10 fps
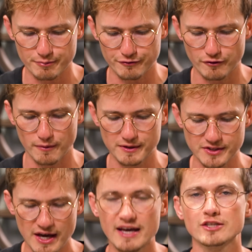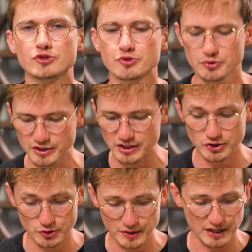Performance is truly
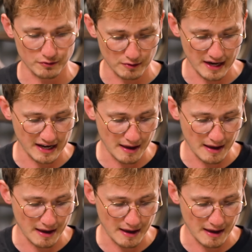doing it right.